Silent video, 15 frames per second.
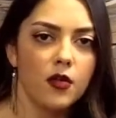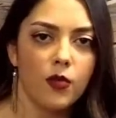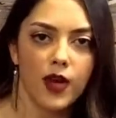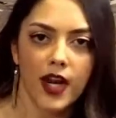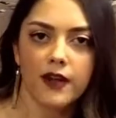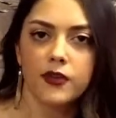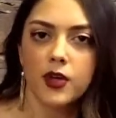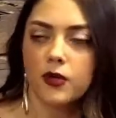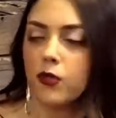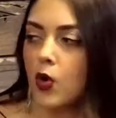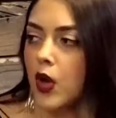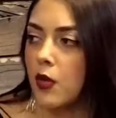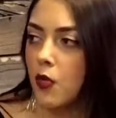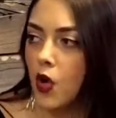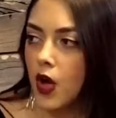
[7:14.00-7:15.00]
whatever
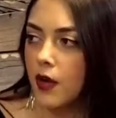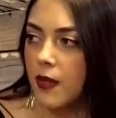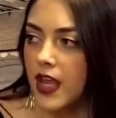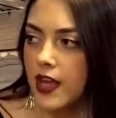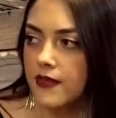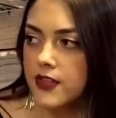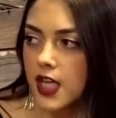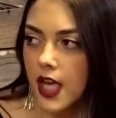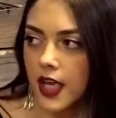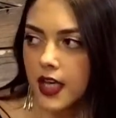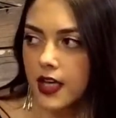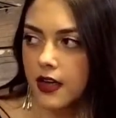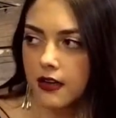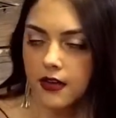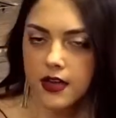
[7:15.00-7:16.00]
Roy Moore may have
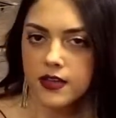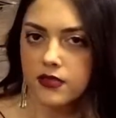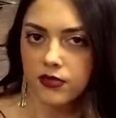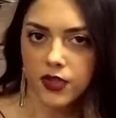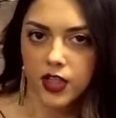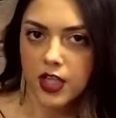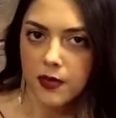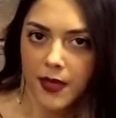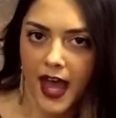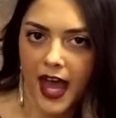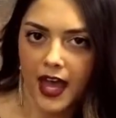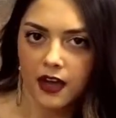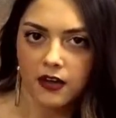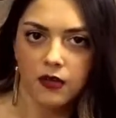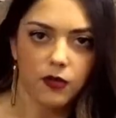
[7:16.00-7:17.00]
done is really
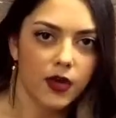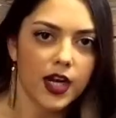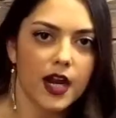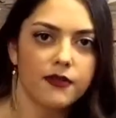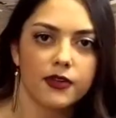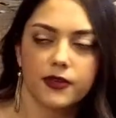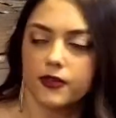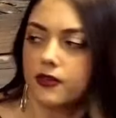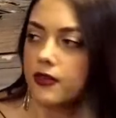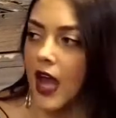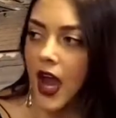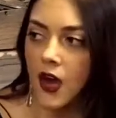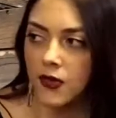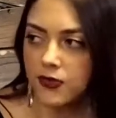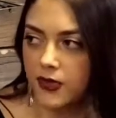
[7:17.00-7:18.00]
bad. Whatever
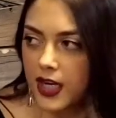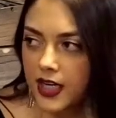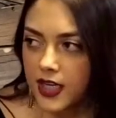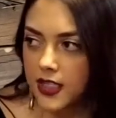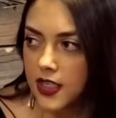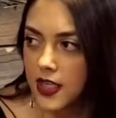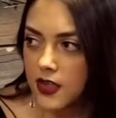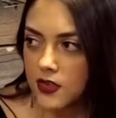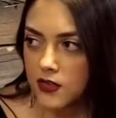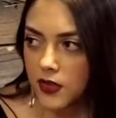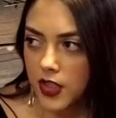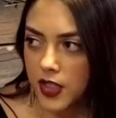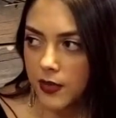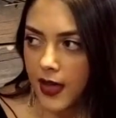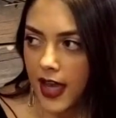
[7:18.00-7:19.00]
Al Franken did is
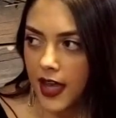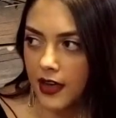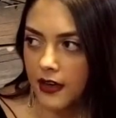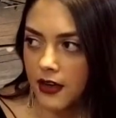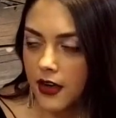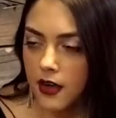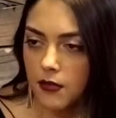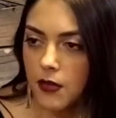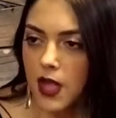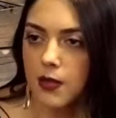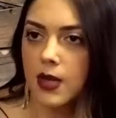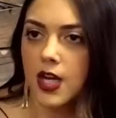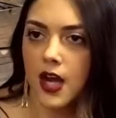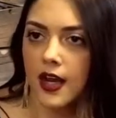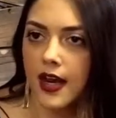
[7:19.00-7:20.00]
really bad.
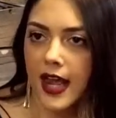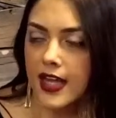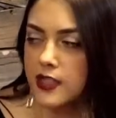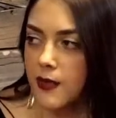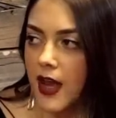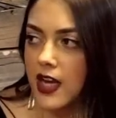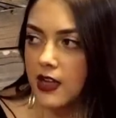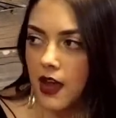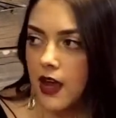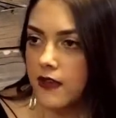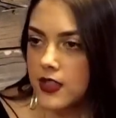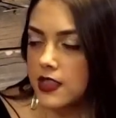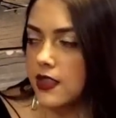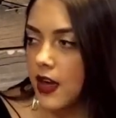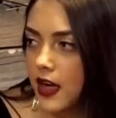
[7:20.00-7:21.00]
Maybe not as bad,
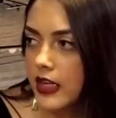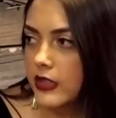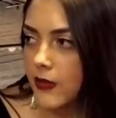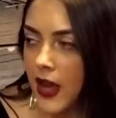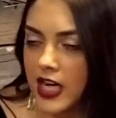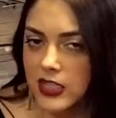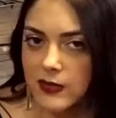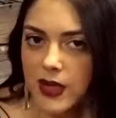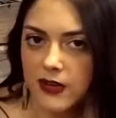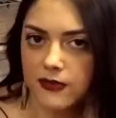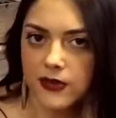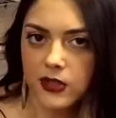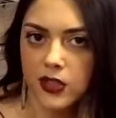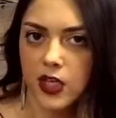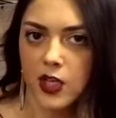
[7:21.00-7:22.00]
obviously not as bad as
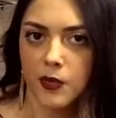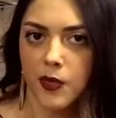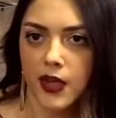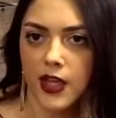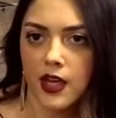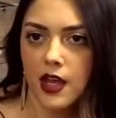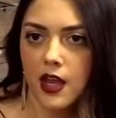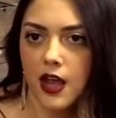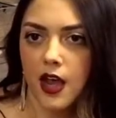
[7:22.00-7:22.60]
pedophilia, but